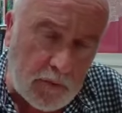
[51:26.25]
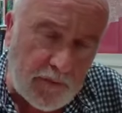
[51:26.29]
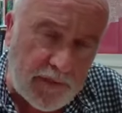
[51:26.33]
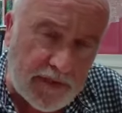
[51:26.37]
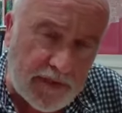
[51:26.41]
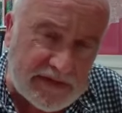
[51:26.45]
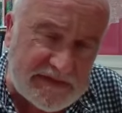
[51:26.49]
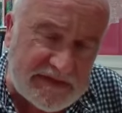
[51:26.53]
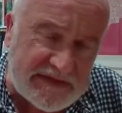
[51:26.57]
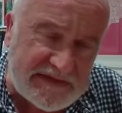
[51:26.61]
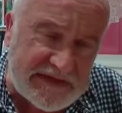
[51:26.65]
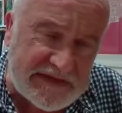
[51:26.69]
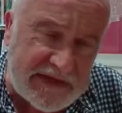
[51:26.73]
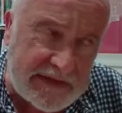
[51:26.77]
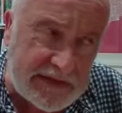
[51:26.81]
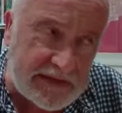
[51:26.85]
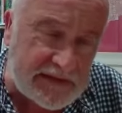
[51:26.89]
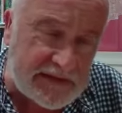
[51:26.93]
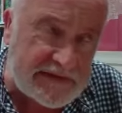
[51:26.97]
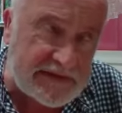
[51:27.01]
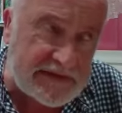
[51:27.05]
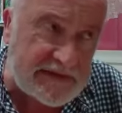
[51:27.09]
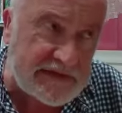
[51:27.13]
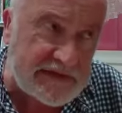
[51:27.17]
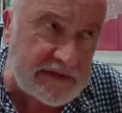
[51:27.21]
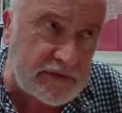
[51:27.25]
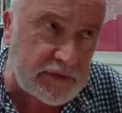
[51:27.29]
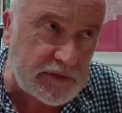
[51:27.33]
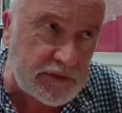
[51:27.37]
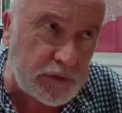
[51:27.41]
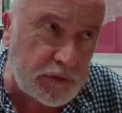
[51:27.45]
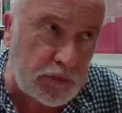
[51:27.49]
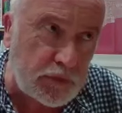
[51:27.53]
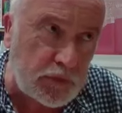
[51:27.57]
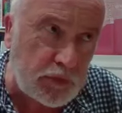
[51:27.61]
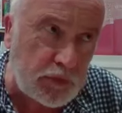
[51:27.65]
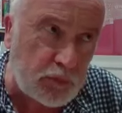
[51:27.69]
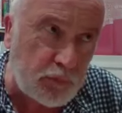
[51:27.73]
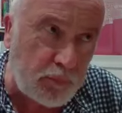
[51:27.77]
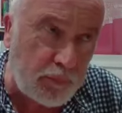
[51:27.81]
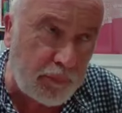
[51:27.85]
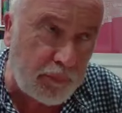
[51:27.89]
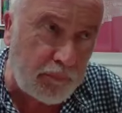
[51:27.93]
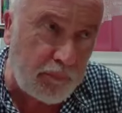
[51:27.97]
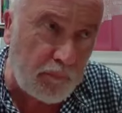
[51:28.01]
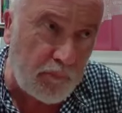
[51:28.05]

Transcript: that seeks to,